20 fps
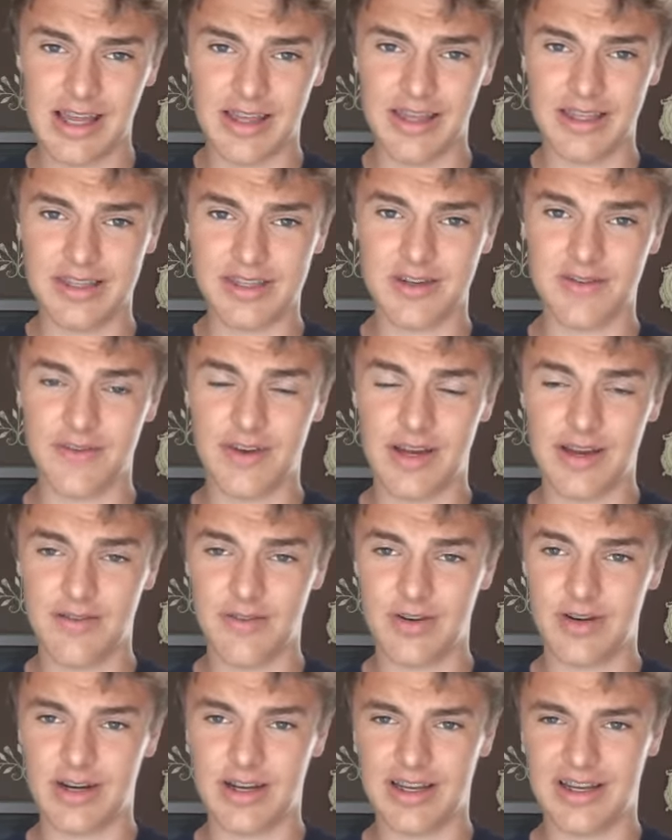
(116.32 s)
and then
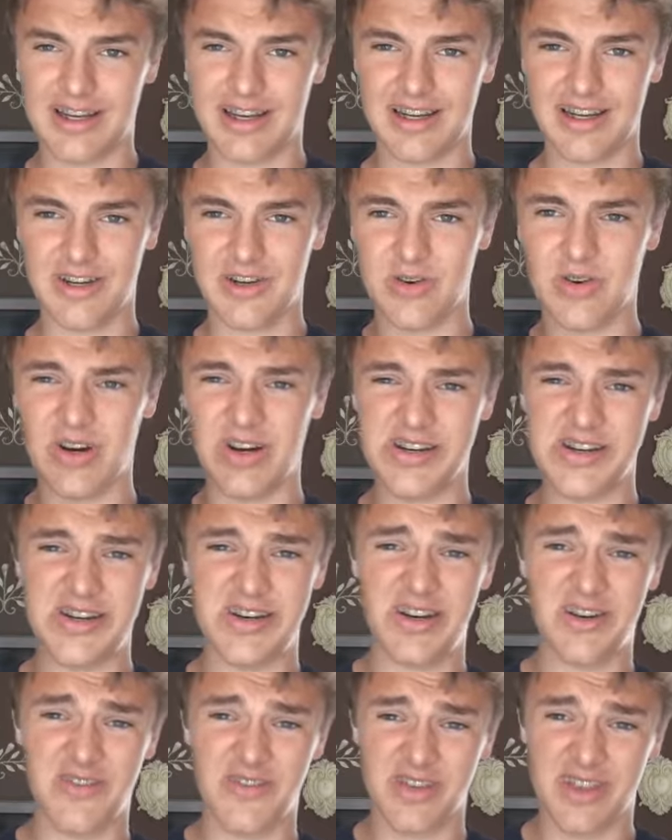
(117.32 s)
Survivor I kind of go
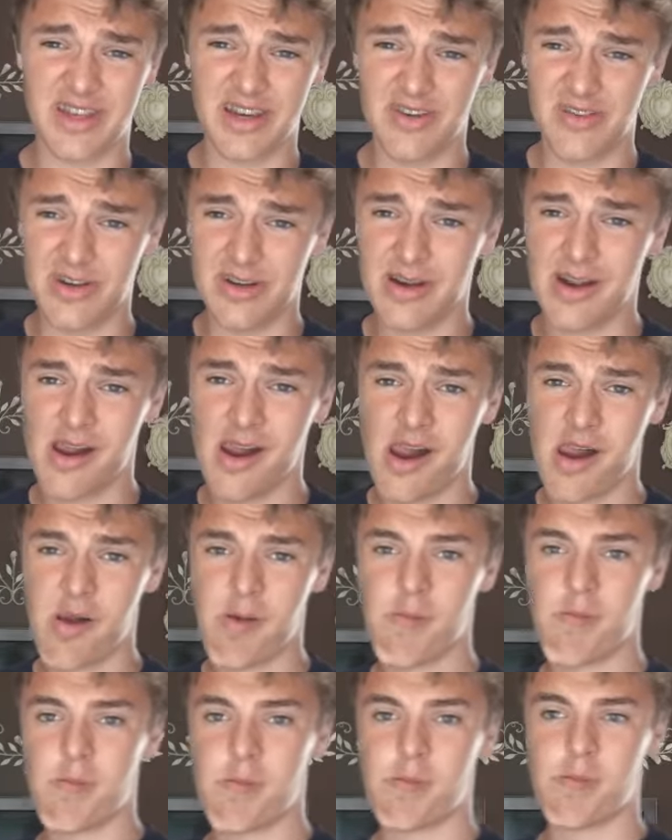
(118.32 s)
on and off with that one.
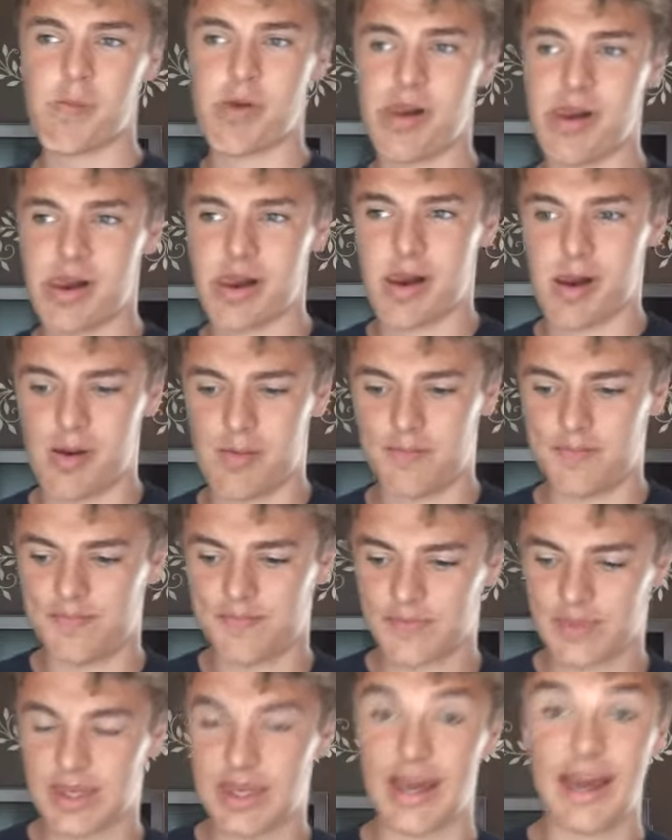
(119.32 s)
But
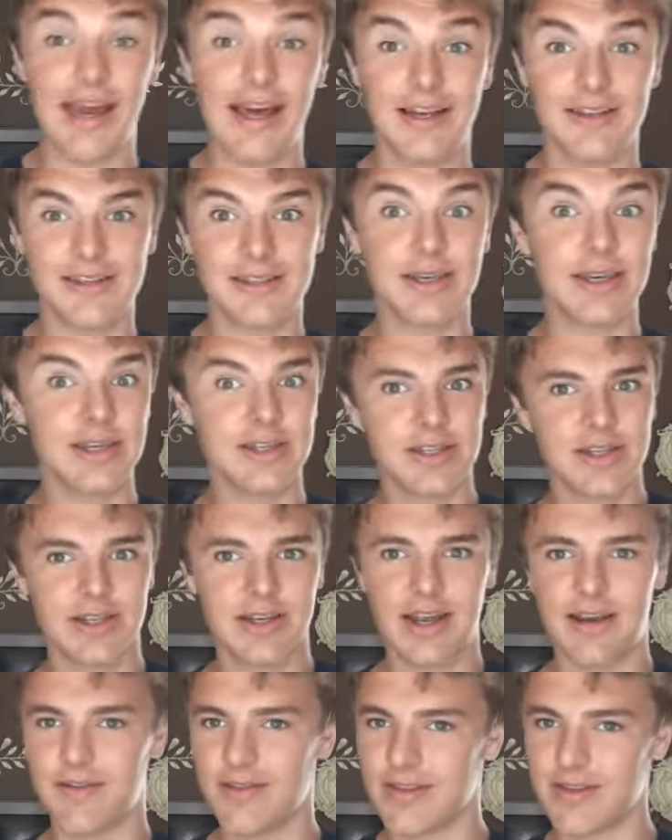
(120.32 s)
um, yeah, Hell's
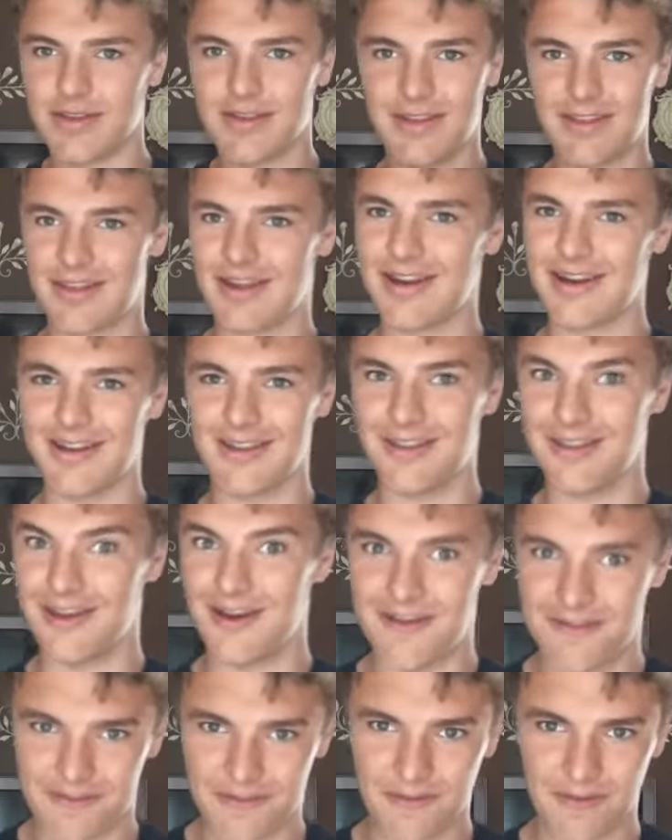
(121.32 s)
Kitchen, everything like that. I
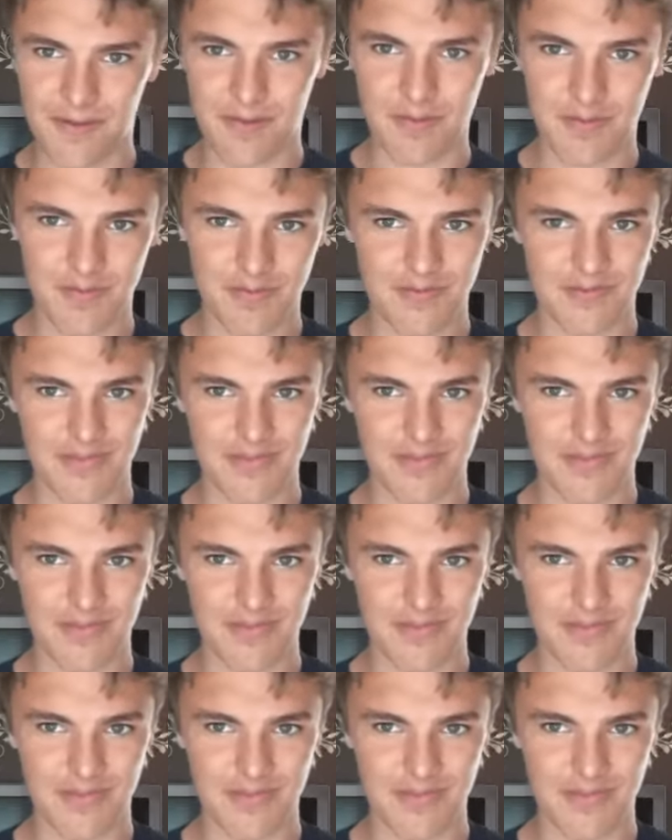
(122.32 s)
love,